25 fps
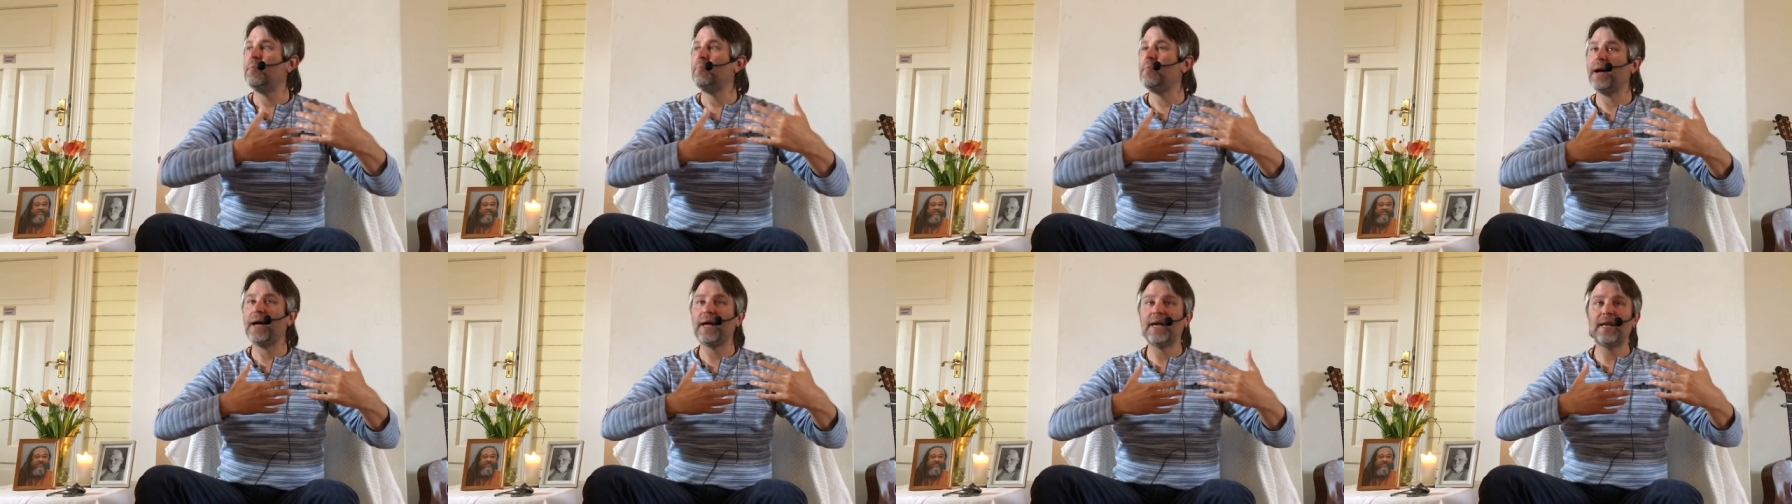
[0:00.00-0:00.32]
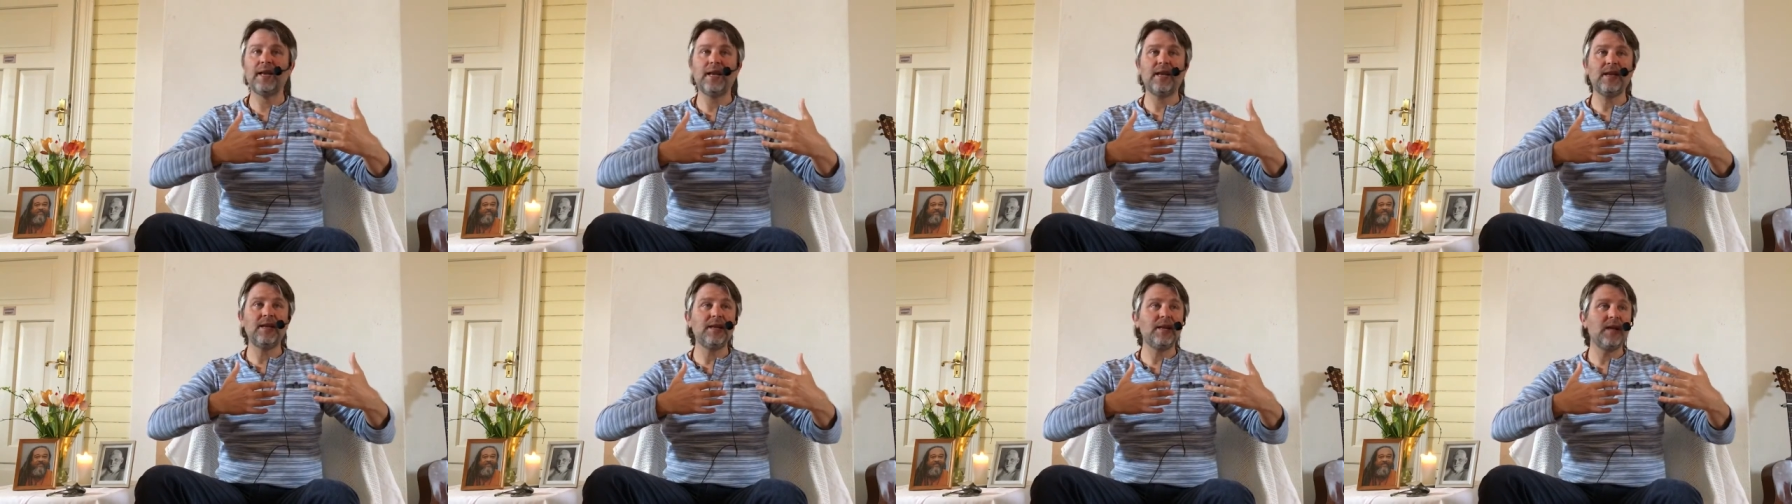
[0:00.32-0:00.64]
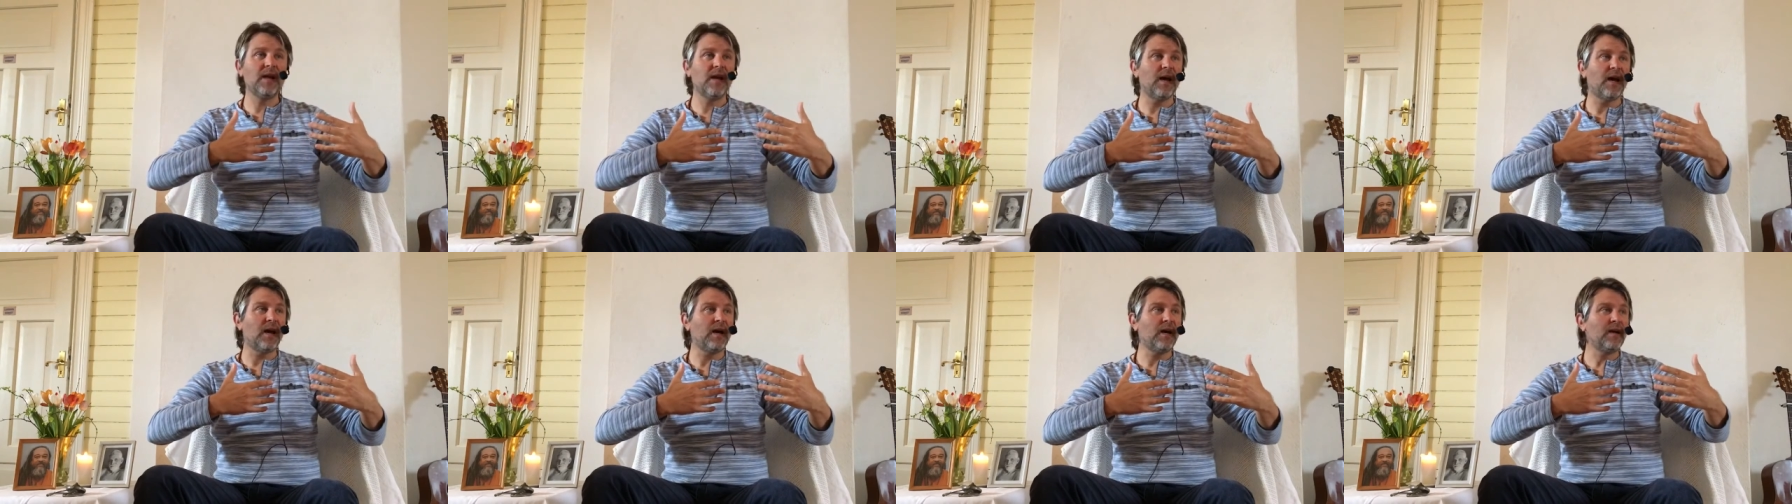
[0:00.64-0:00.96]
But in
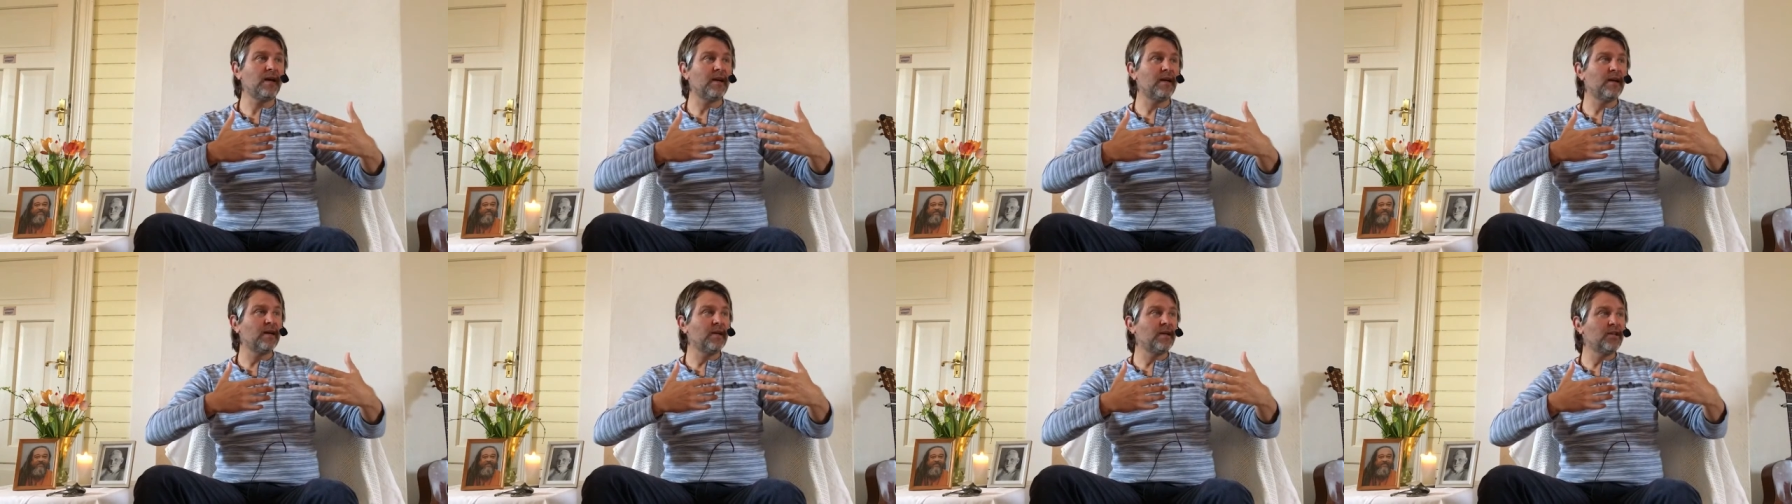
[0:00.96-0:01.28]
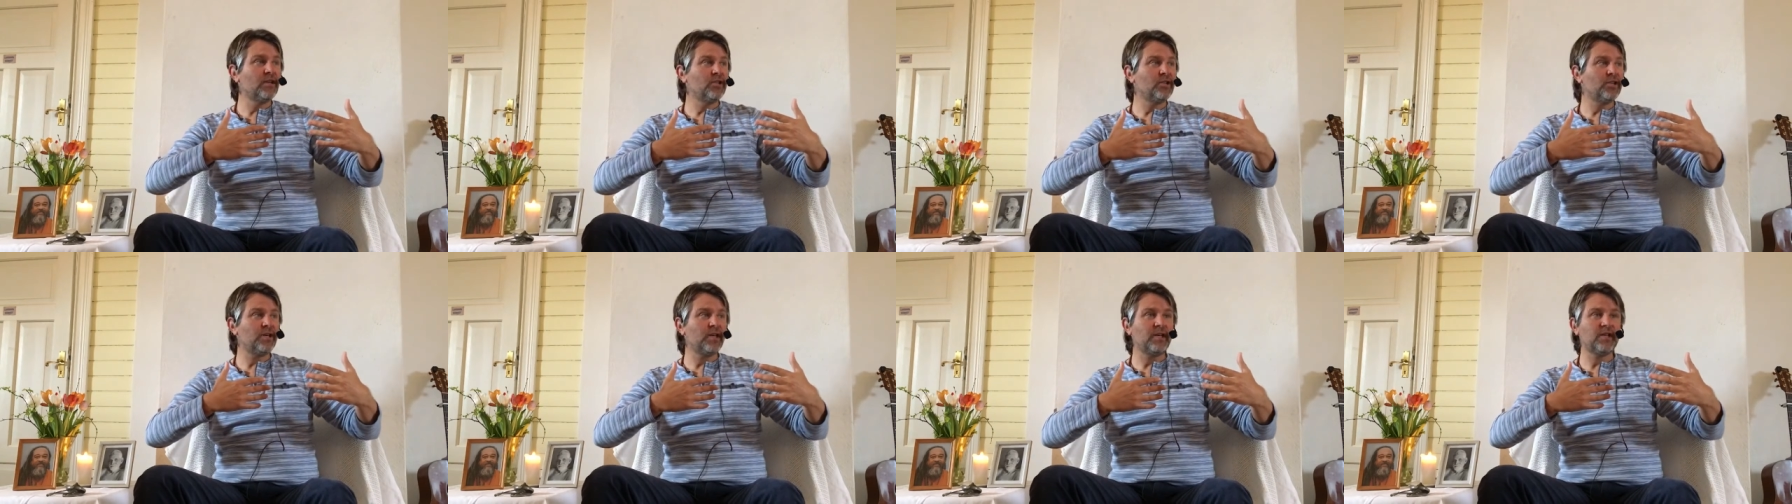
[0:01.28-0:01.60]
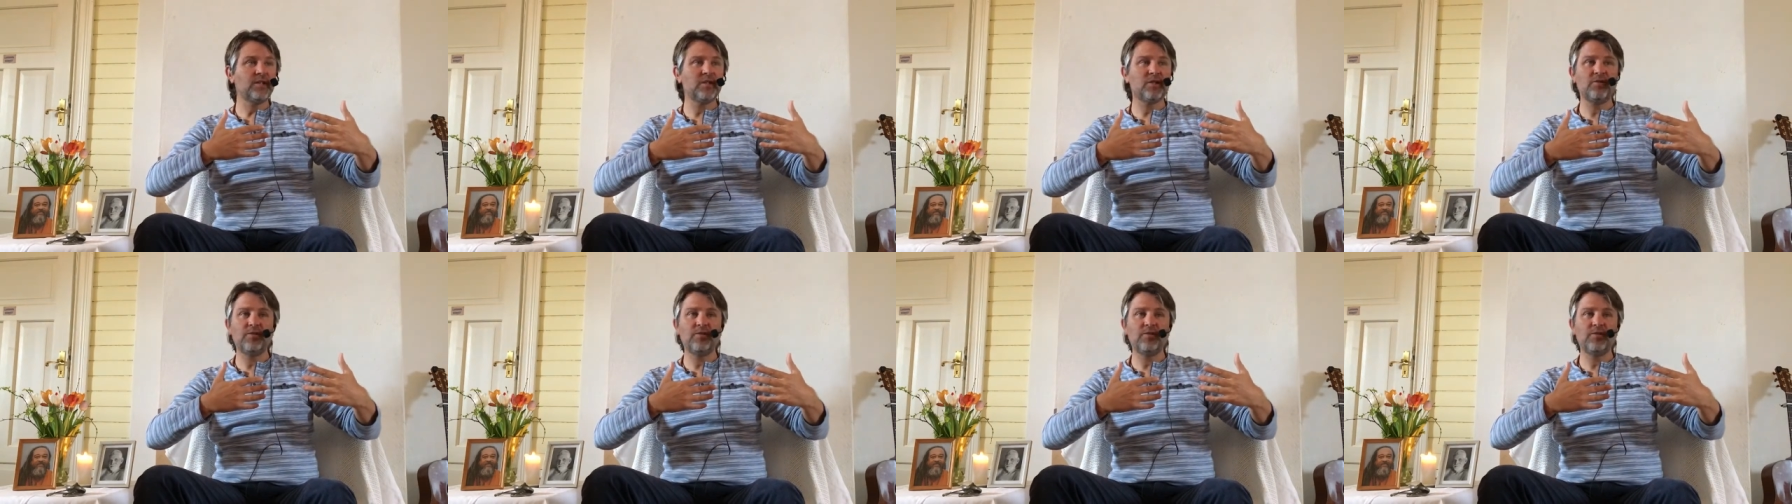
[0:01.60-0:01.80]
India, she is